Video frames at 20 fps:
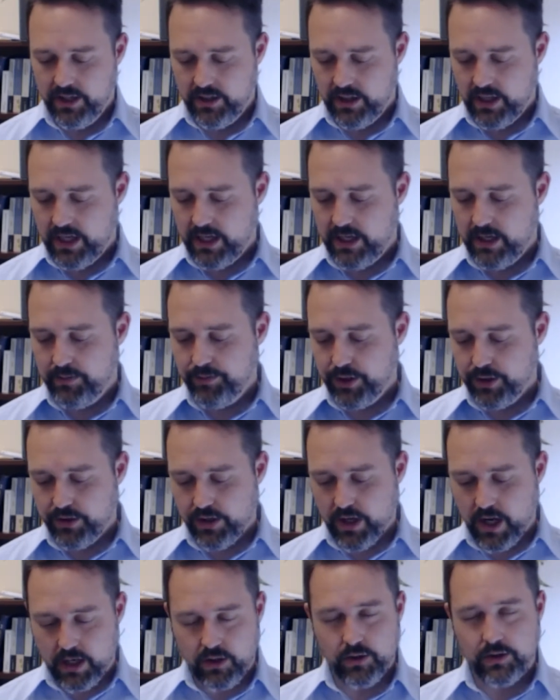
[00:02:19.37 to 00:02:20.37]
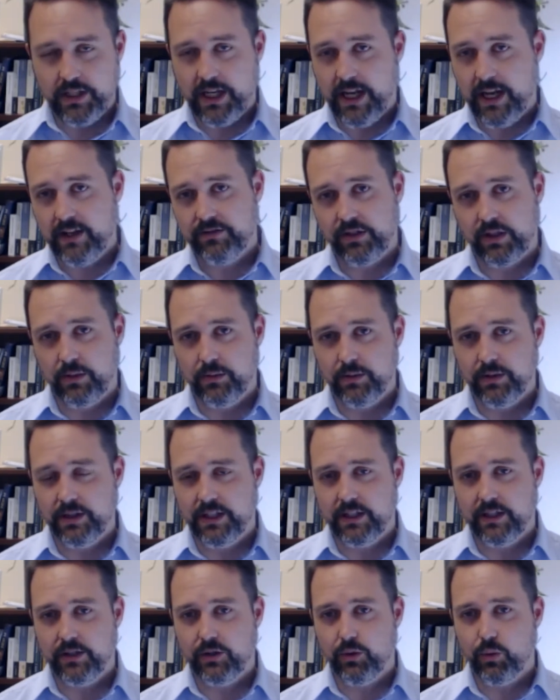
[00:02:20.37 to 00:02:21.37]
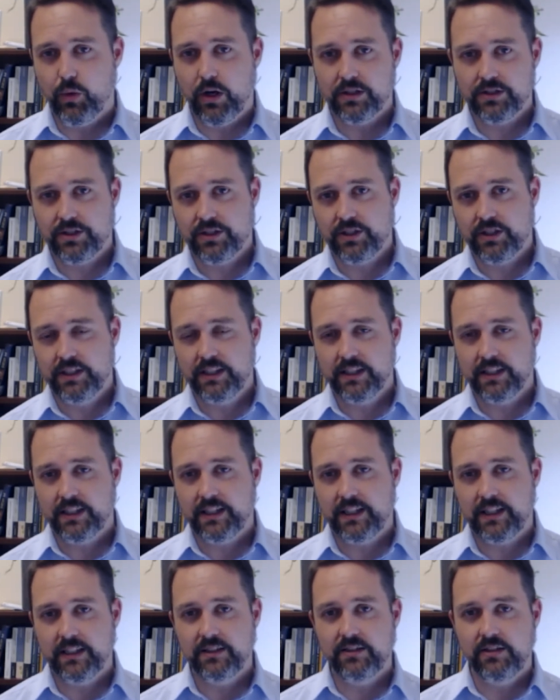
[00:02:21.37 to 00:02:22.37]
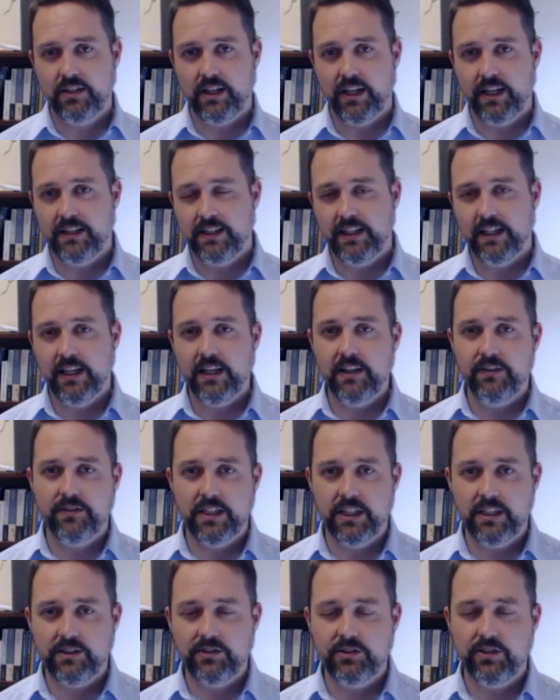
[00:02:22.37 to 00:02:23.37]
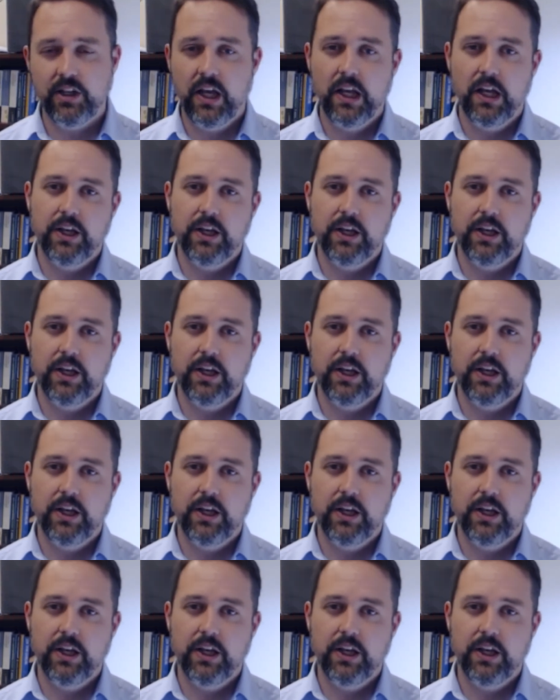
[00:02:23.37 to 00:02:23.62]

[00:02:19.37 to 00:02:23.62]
um, you're not going to have someone there to watch the kids in the evenings